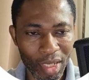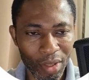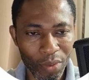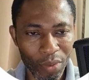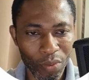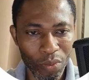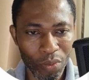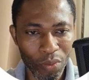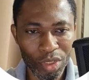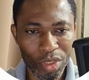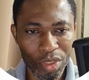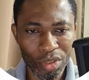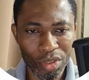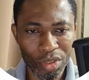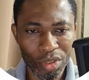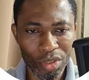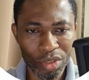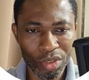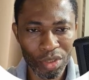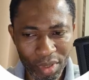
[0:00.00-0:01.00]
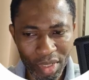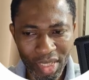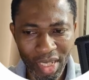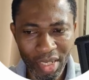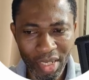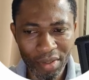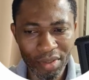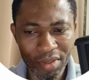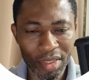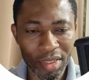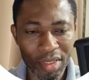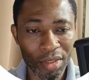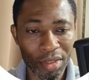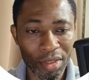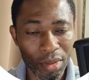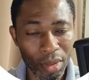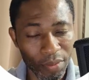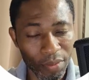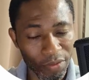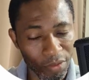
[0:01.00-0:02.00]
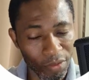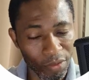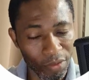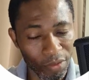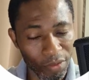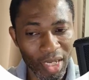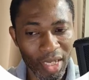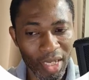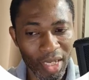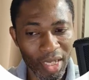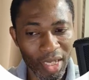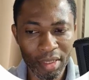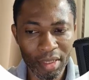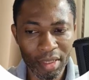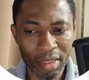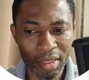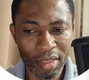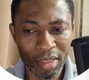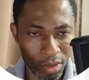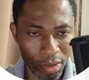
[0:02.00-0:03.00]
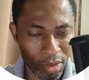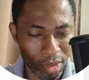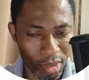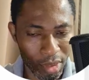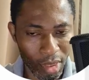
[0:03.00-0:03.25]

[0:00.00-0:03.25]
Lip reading: which is domiciled in a subfolder in source,